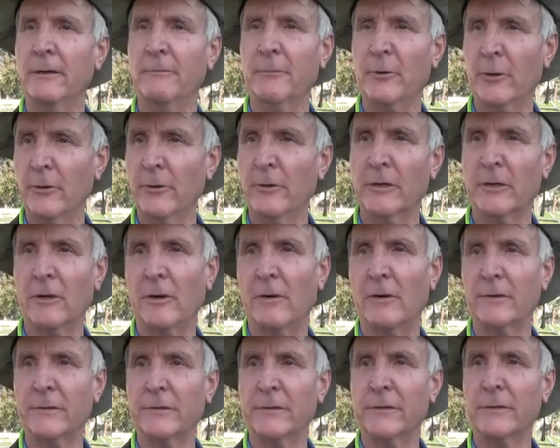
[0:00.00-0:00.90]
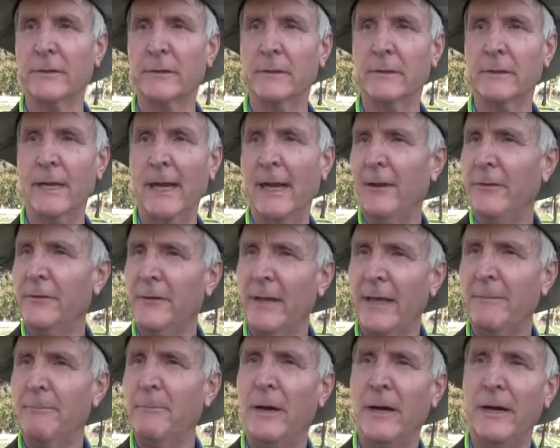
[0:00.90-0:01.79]
protocols. How's
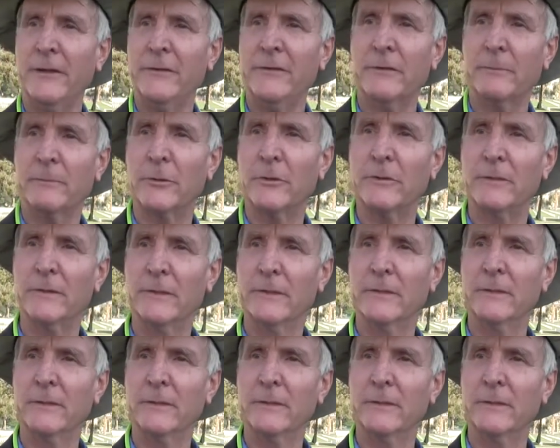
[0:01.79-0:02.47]
that possible?